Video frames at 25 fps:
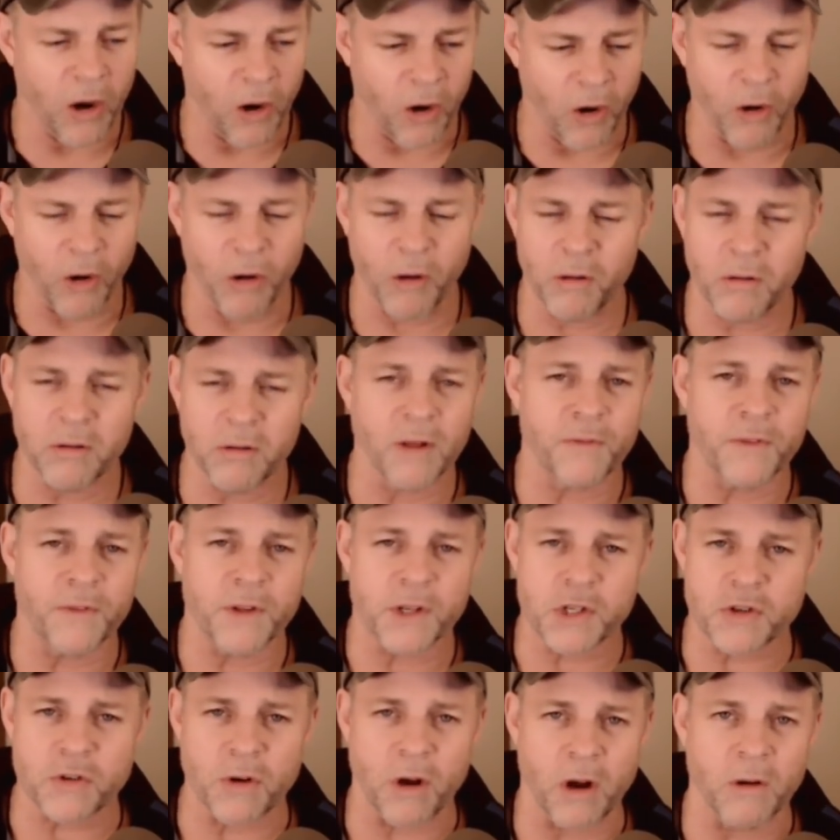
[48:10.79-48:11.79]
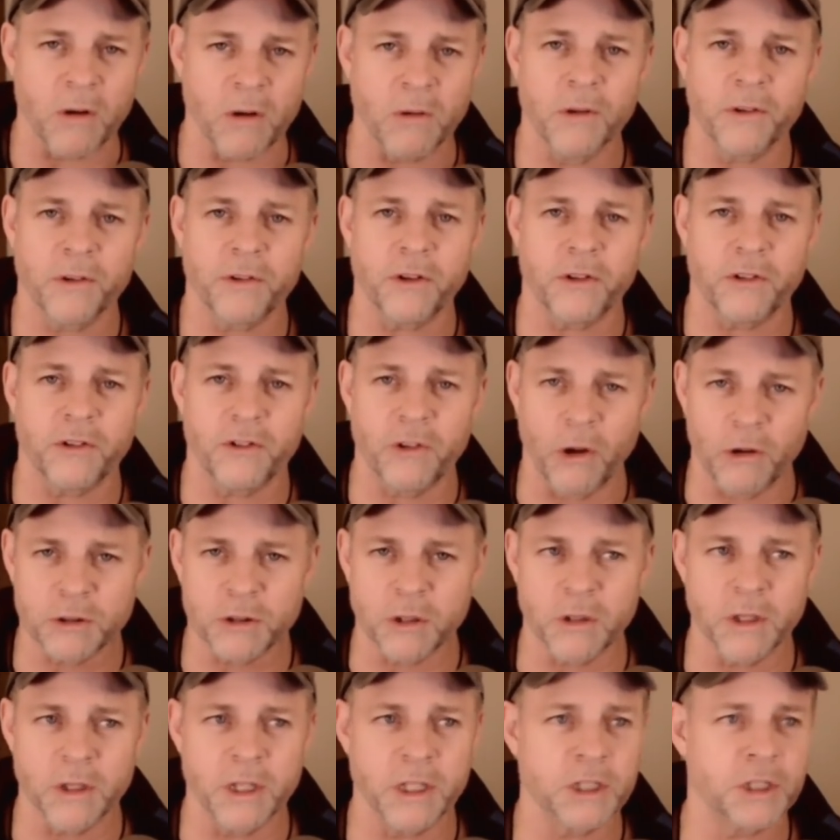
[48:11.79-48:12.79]
all of the struggles the
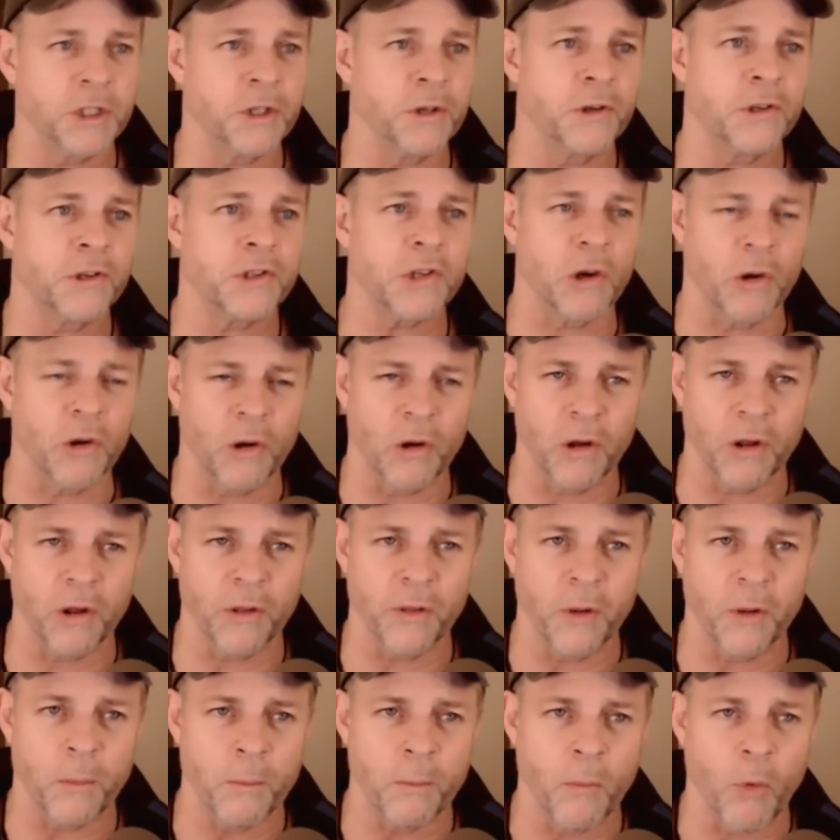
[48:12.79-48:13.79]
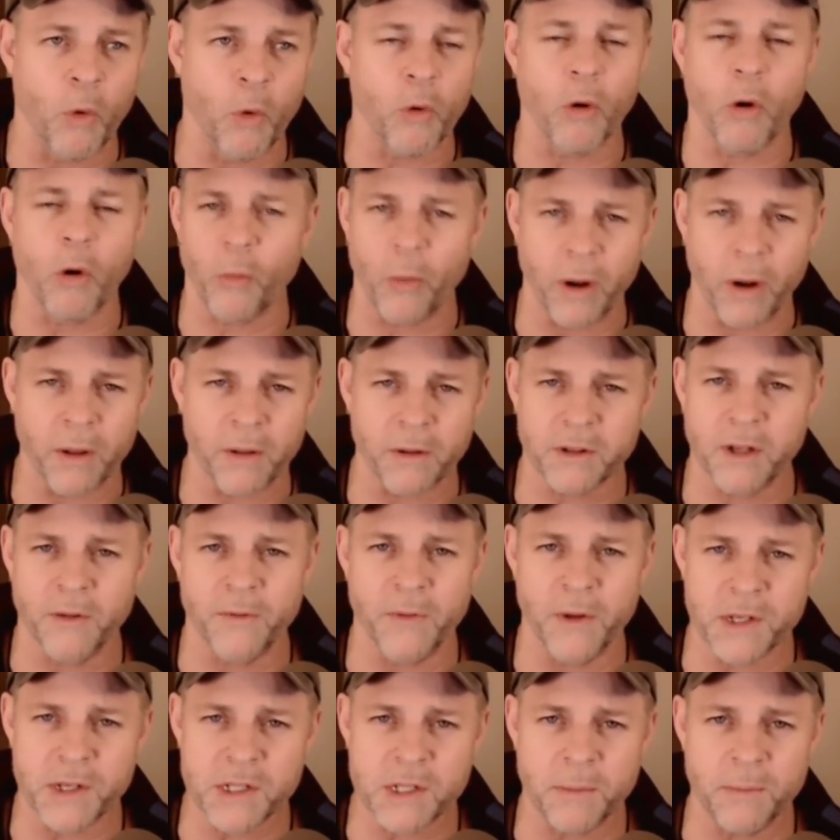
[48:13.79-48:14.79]
social issues all the moral
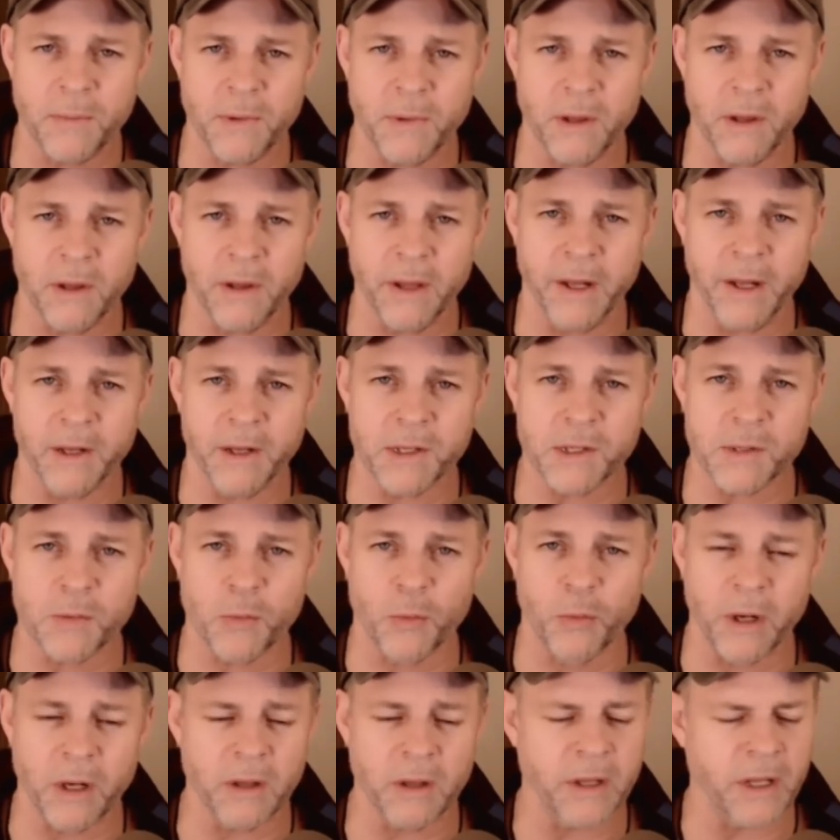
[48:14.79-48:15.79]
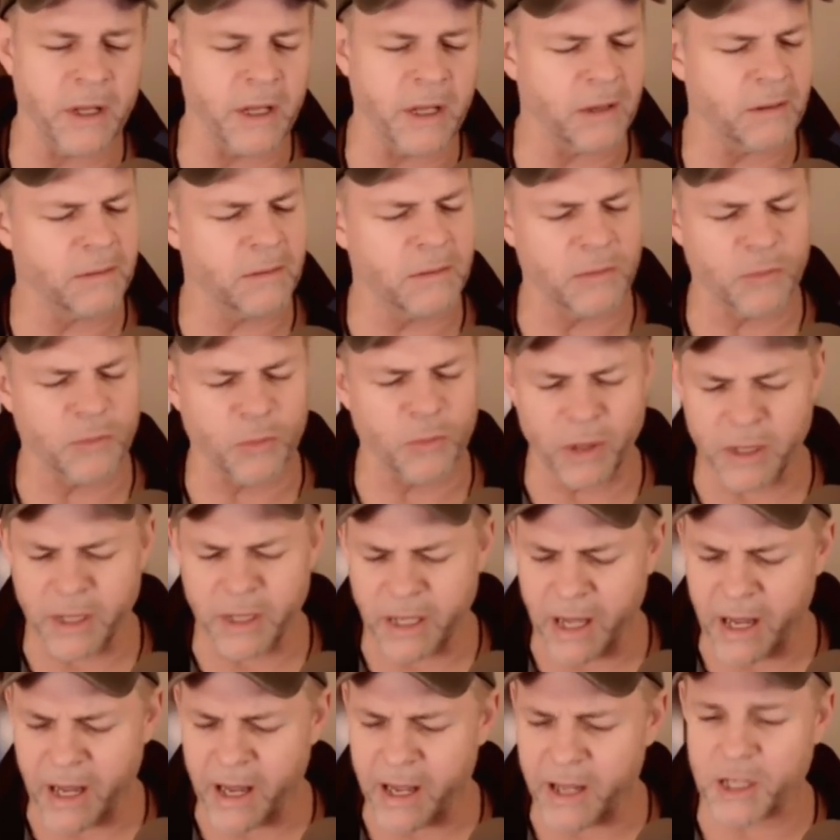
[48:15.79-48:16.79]
relativism that has really
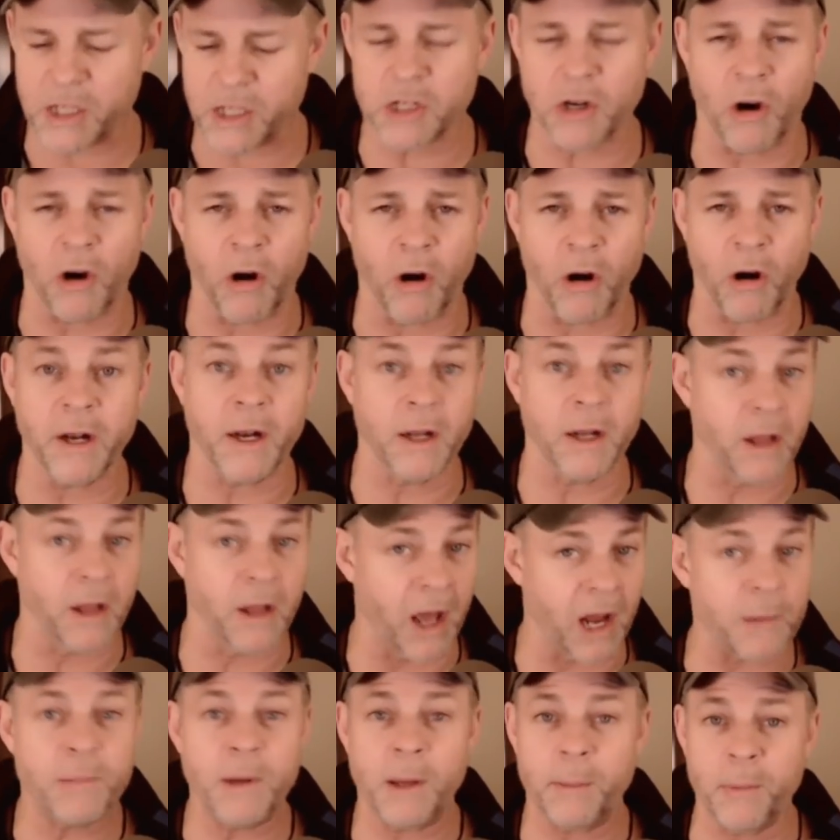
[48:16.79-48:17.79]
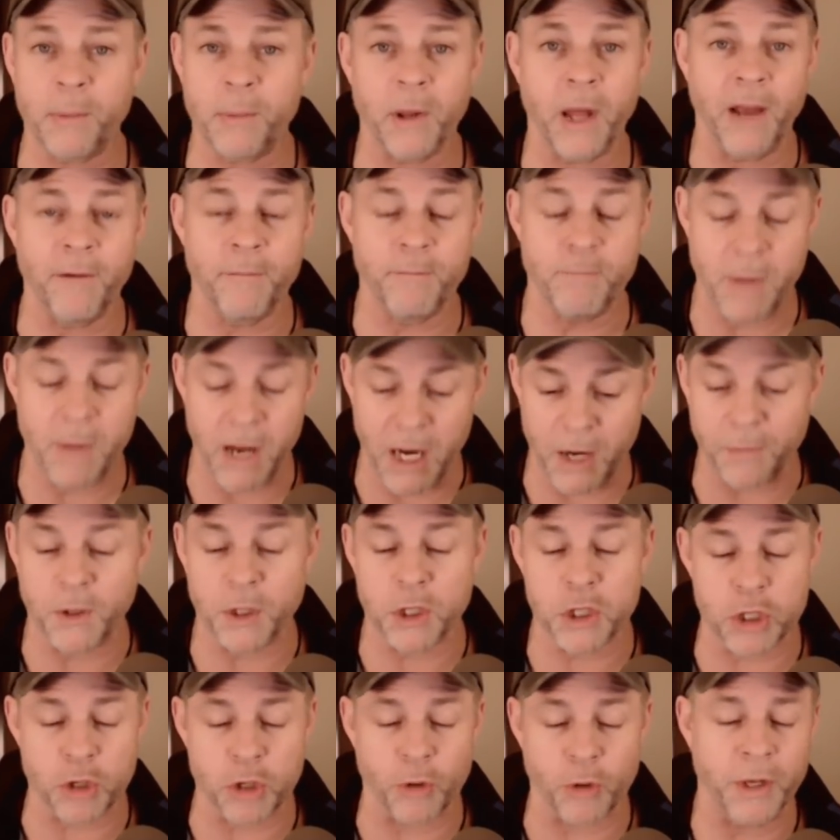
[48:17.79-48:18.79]
really hit us hard and a lot of people have made
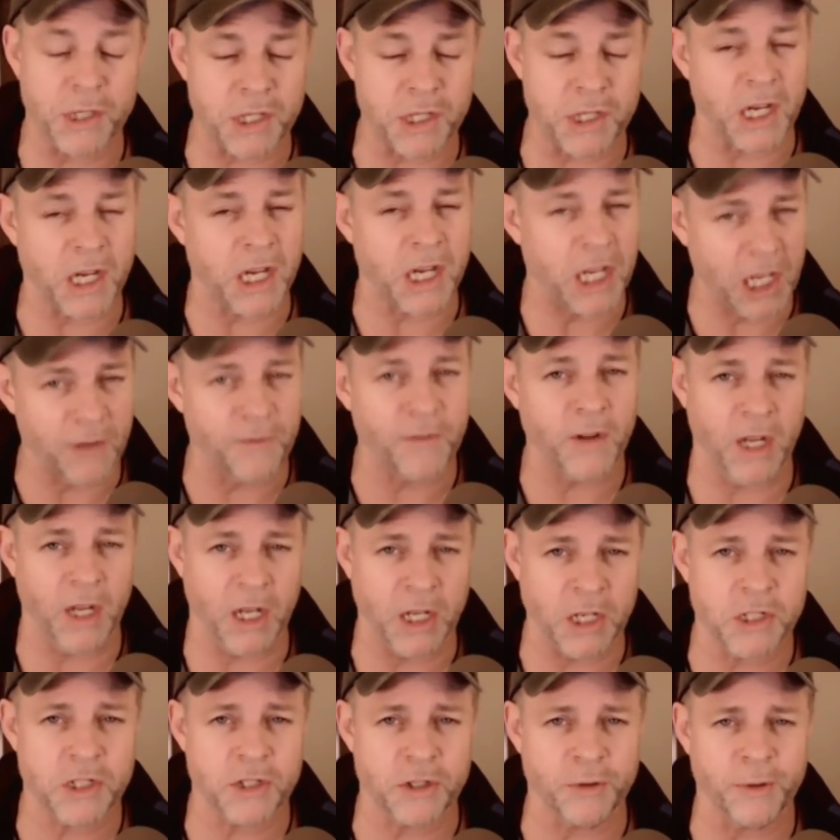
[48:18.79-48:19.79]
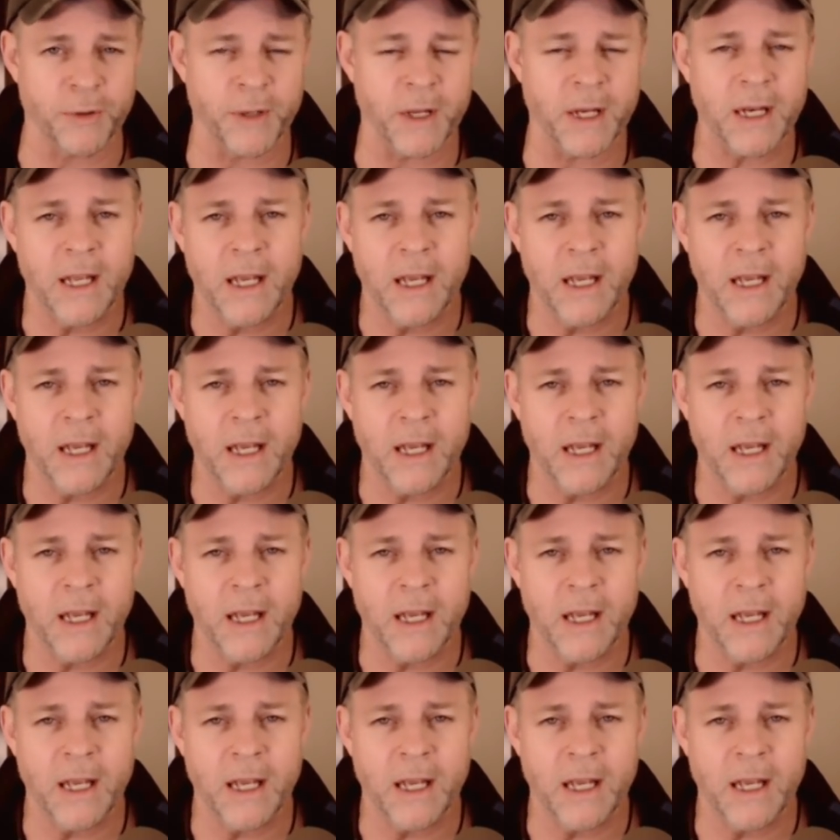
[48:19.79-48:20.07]
the choice to give into it